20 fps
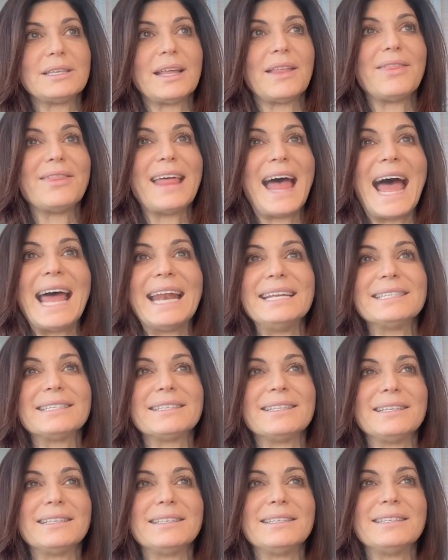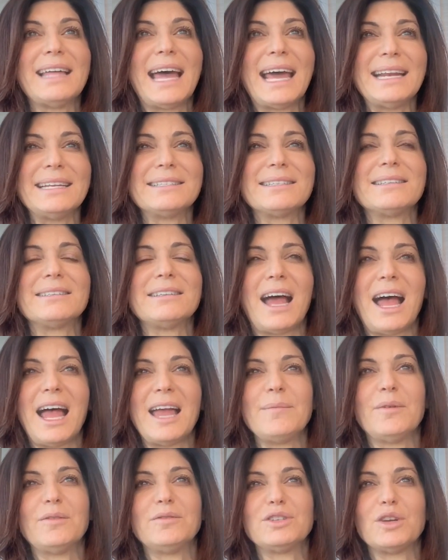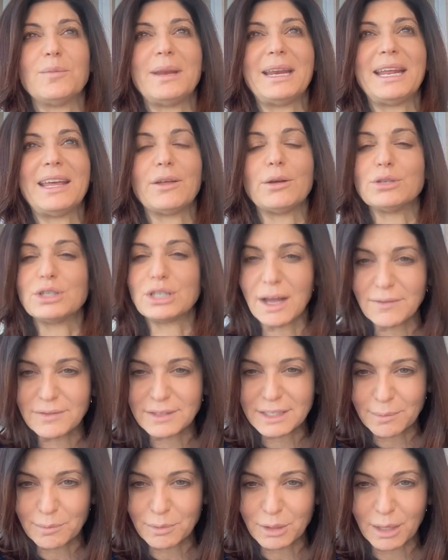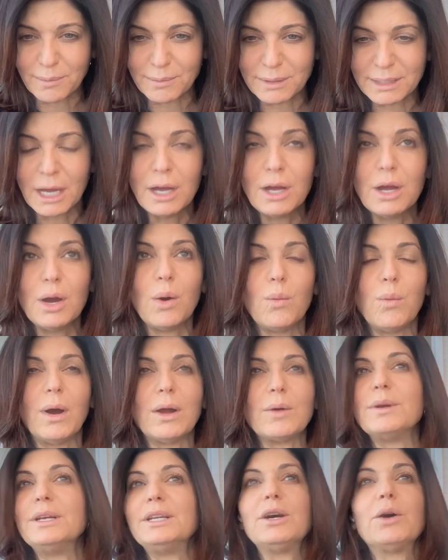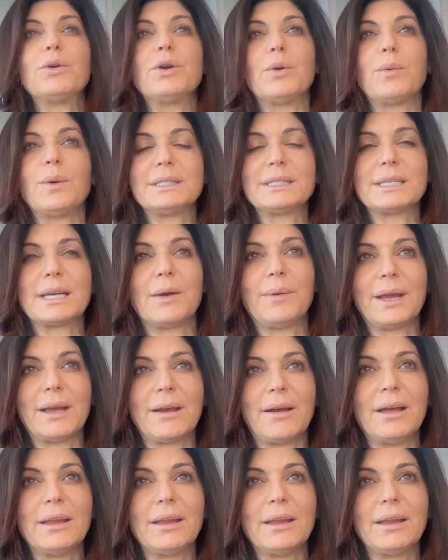is that is the time of so many of those tough symptoms. One, we don't know what's going